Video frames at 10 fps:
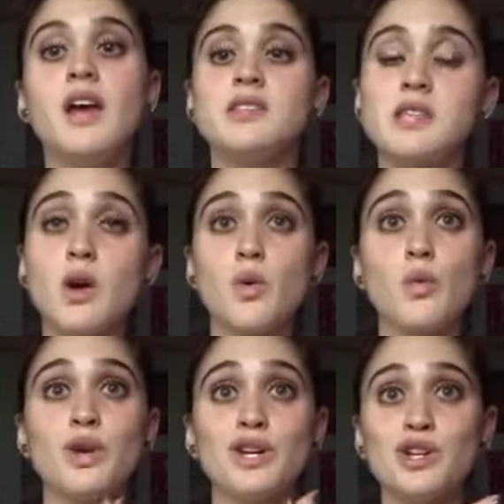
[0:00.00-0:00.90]
So
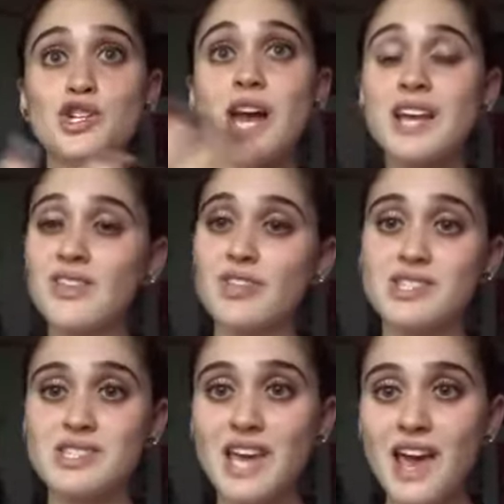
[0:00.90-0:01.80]
when you're checking the
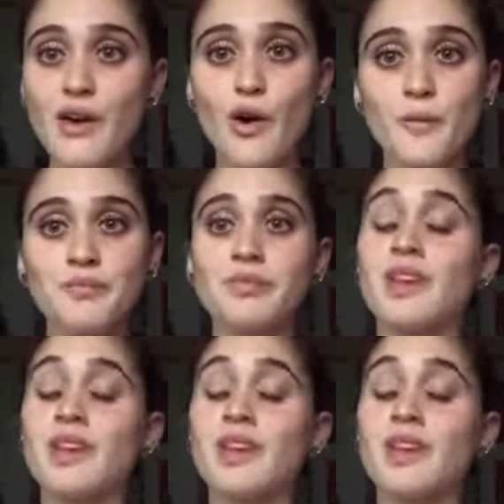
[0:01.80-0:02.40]
scale,